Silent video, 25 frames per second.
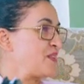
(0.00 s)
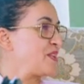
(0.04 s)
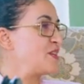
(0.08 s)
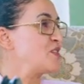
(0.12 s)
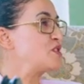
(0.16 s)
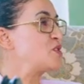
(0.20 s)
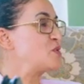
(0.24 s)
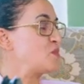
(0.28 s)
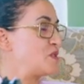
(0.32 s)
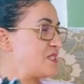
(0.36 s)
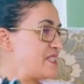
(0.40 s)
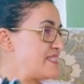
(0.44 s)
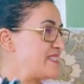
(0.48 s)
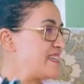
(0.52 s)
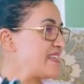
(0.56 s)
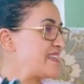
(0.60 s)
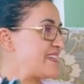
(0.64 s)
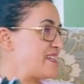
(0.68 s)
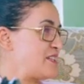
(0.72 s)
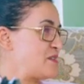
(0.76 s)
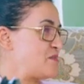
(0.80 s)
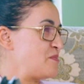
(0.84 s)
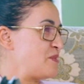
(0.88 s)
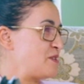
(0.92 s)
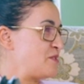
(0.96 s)
So it's
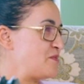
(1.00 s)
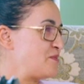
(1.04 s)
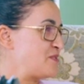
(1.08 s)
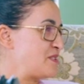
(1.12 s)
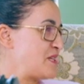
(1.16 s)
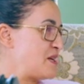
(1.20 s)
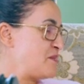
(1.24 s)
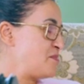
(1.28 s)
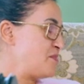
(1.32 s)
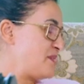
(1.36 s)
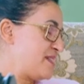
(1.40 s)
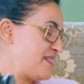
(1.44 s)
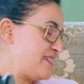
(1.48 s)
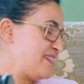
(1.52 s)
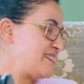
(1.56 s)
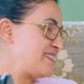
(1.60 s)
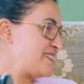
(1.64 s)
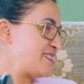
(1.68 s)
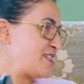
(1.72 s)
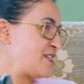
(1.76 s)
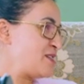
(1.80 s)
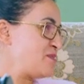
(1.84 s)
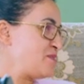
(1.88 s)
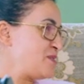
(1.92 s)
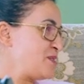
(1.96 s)
taken a bit of time, but
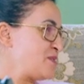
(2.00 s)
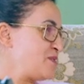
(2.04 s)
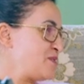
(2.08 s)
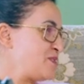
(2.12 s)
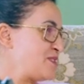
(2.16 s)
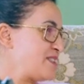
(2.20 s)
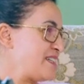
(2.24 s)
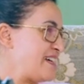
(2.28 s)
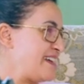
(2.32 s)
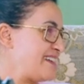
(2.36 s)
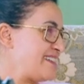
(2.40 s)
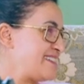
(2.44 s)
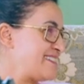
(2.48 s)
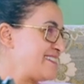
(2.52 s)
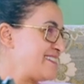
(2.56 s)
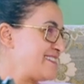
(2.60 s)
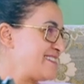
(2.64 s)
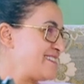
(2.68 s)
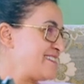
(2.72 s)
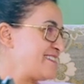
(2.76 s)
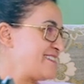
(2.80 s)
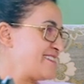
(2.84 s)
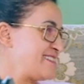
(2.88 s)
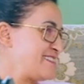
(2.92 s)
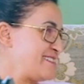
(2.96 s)
it's going to be a good
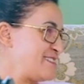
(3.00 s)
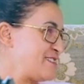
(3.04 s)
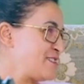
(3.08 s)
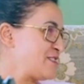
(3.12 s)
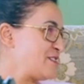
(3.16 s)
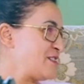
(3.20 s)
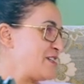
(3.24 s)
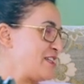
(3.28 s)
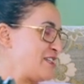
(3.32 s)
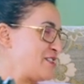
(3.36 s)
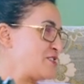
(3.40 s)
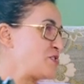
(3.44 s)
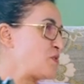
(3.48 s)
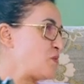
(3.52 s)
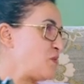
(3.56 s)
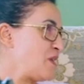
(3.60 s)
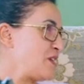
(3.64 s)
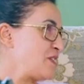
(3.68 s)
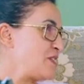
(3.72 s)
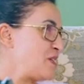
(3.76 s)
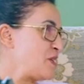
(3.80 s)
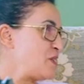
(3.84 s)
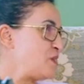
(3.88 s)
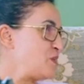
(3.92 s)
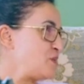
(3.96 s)
challenge. And it's
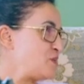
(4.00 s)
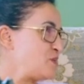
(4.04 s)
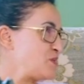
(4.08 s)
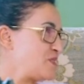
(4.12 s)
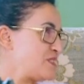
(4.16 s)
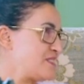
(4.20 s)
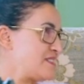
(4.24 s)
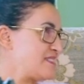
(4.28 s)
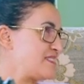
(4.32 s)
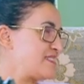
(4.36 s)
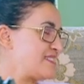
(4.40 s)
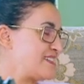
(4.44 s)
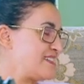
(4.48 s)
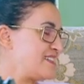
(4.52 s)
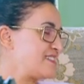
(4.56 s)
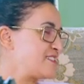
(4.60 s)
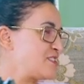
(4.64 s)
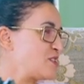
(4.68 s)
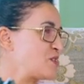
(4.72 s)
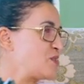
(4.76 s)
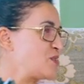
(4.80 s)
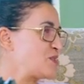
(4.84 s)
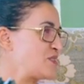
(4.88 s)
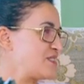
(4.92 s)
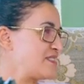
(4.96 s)
quite huge. It's a
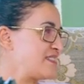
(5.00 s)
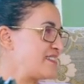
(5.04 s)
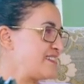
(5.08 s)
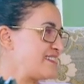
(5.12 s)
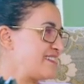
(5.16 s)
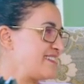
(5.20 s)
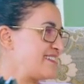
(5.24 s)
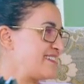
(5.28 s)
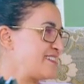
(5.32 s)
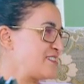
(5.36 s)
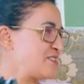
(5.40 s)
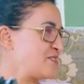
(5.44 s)
good size.